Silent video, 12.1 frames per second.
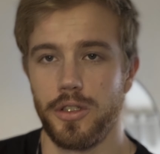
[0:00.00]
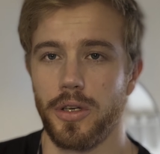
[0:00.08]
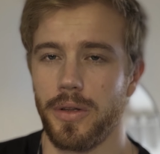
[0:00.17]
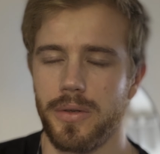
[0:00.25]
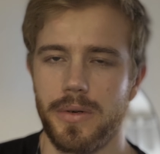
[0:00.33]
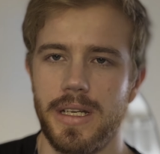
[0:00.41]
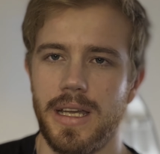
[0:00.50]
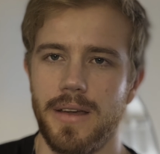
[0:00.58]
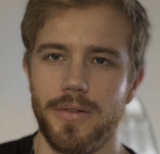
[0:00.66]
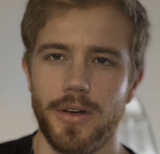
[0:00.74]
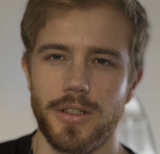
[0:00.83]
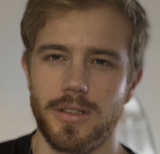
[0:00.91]
So a 3-day
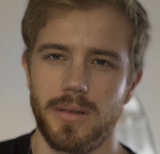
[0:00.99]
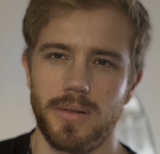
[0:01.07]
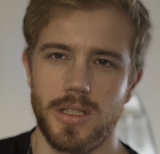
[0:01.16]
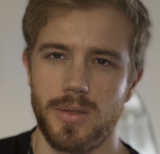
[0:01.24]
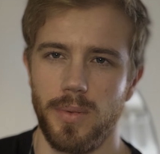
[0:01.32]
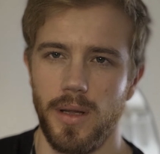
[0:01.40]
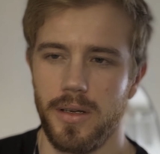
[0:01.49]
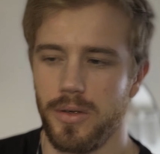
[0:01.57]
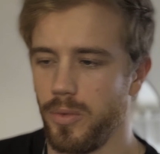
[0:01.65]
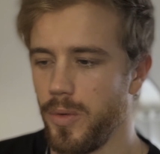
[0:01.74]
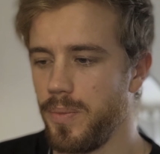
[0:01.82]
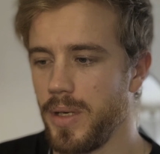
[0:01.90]
version of the
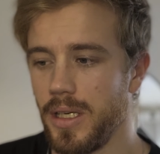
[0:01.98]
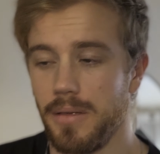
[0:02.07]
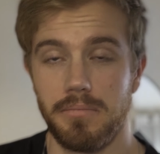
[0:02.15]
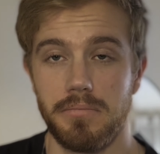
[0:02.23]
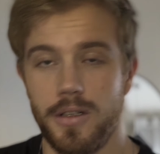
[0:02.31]
split would be